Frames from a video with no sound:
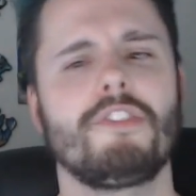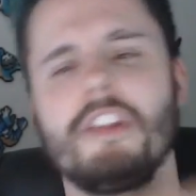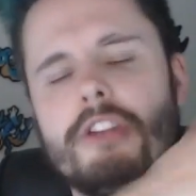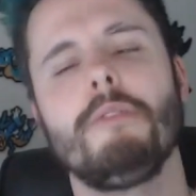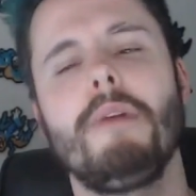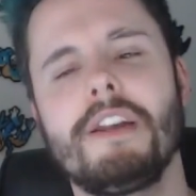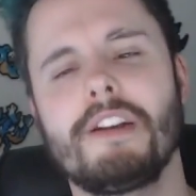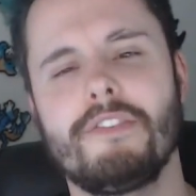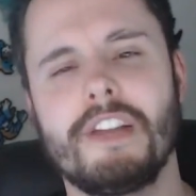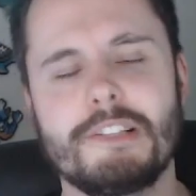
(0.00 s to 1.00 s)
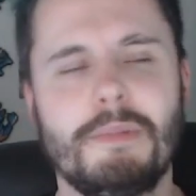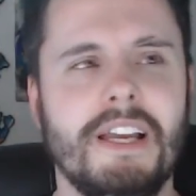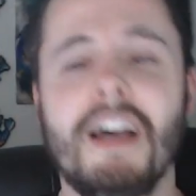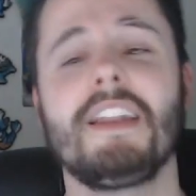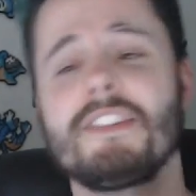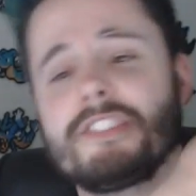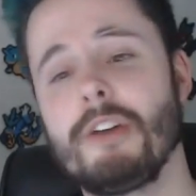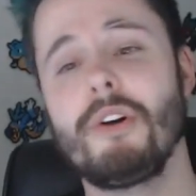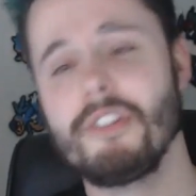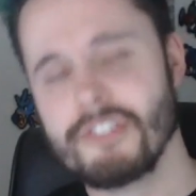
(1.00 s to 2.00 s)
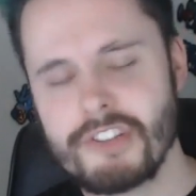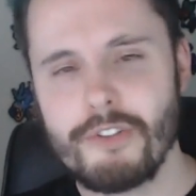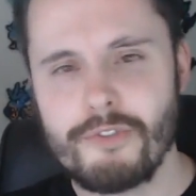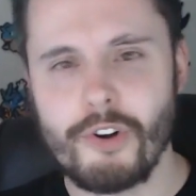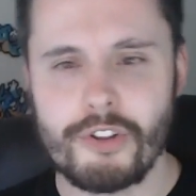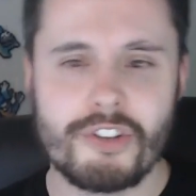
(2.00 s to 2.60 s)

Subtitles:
So they do a Minecraft Let's Play. And then so on and so forth,